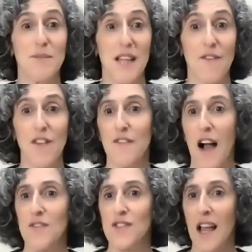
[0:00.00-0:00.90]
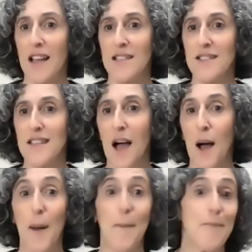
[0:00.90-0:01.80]
every 5 seconds.
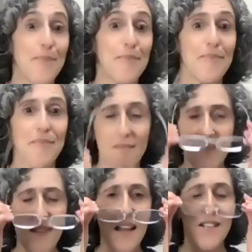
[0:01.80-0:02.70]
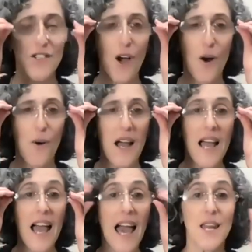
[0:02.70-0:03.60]
So
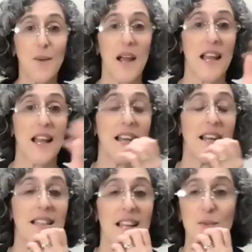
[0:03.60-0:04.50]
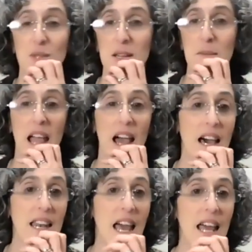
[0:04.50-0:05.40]
anyway, that's what's in my
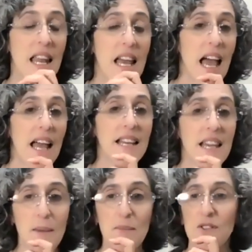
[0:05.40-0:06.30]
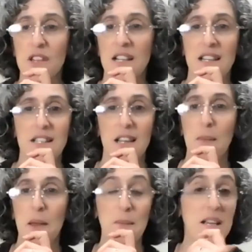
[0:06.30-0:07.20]
head, and keep those ideas
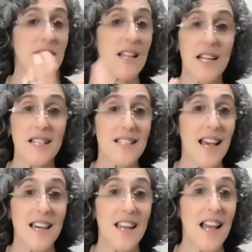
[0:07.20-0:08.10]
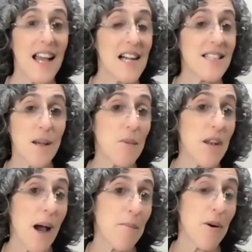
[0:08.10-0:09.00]
coming, because like I said, had someone
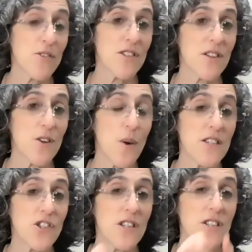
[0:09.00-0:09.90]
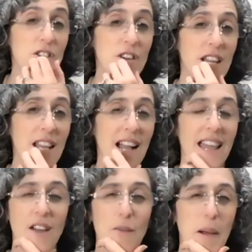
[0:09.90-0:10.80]
not posted a question during, I
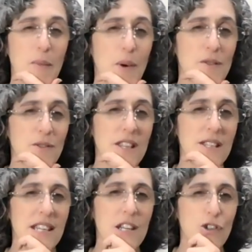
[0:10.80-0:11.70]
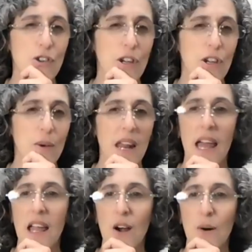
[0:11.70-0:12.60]
can't remember whether it was the teacher
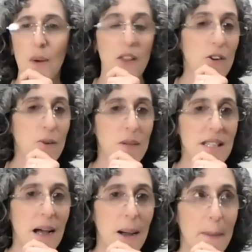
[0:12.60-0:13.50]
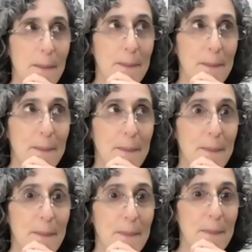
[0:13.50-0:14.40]
Q&A or whether it was
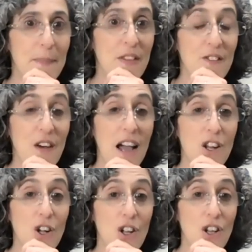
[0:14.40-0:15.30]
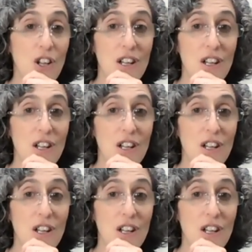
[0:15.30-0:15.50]
the final